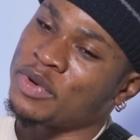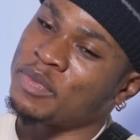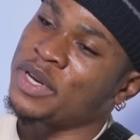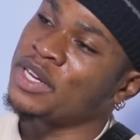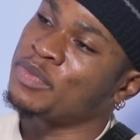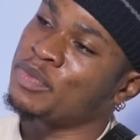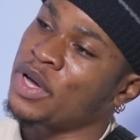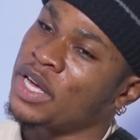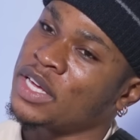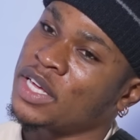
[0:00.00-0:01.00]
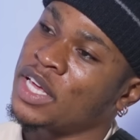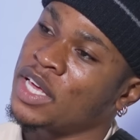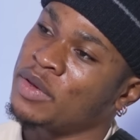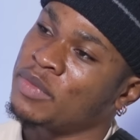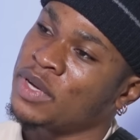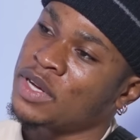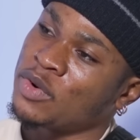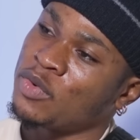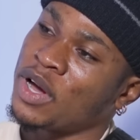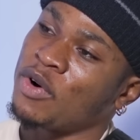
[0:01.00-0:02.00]
we played in game
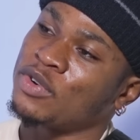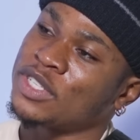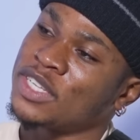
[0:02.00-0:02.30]
where I was